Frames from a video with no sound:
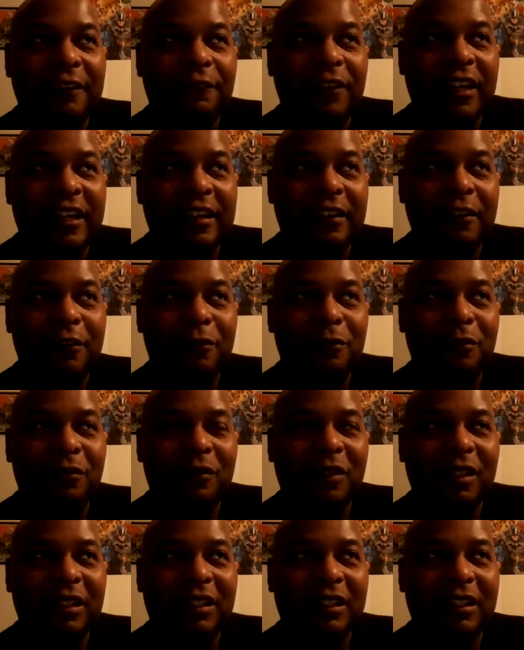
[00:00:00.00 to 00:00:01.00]
him
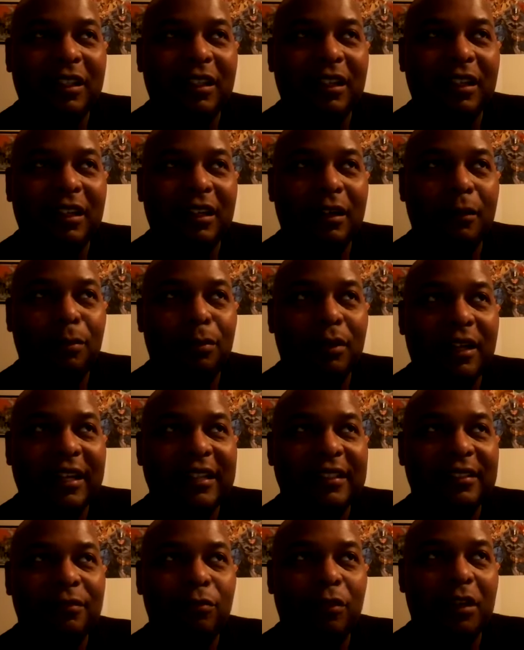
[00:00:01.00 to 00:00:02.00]
a
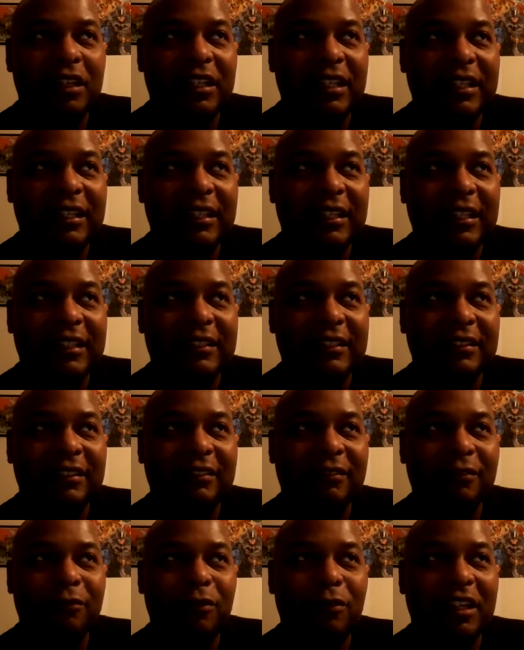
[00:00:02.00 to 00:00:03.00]
place where
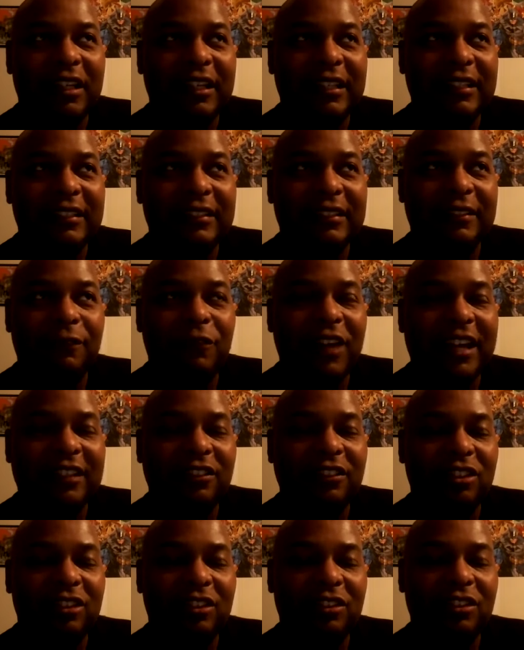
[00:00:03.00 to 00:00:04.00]
he's
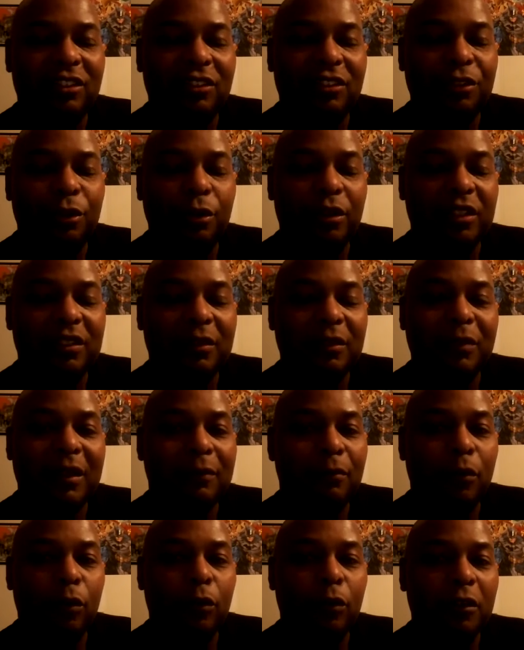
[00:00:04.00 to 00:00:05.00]
factored into the stories a bit
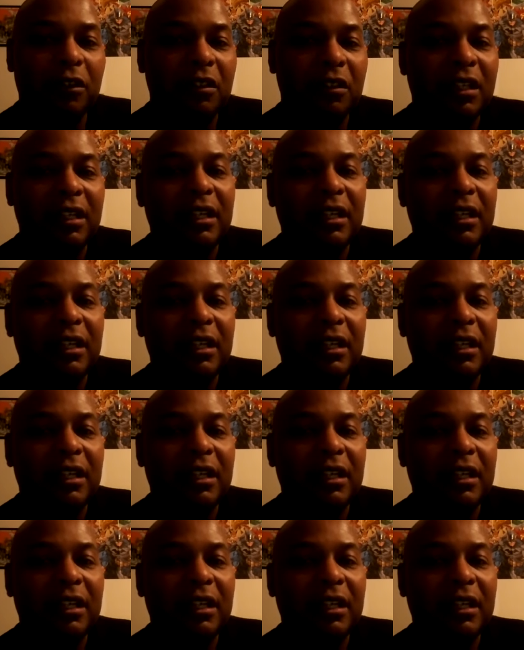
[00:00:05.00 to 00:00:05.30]
more.